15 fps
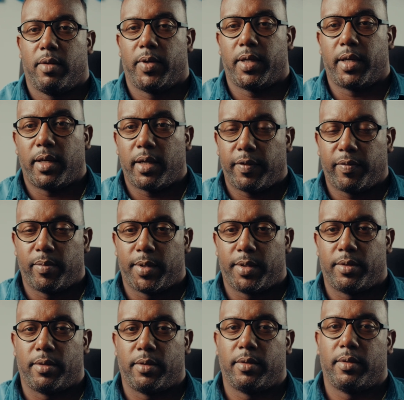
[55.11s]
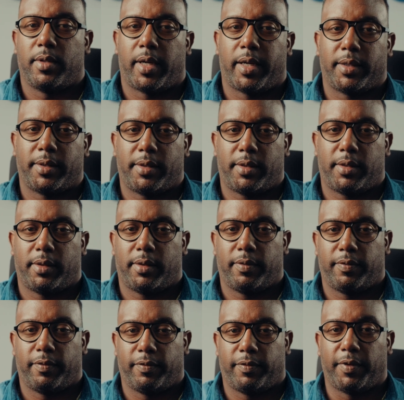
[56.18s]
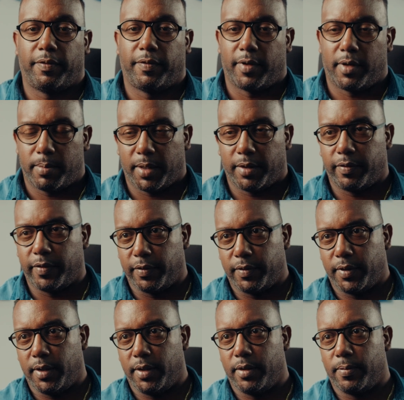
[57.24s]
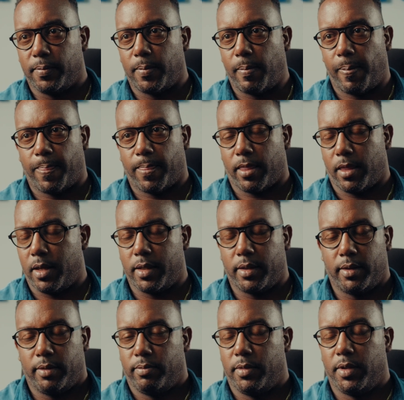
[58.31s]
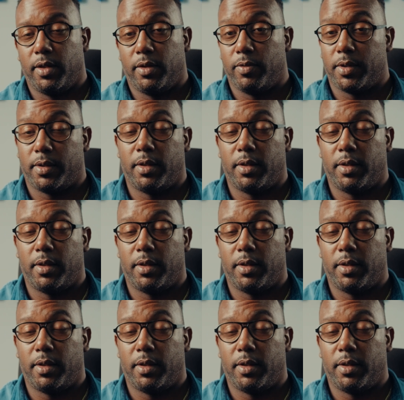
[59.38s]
When I left Monroe at fifth form at 15, and it was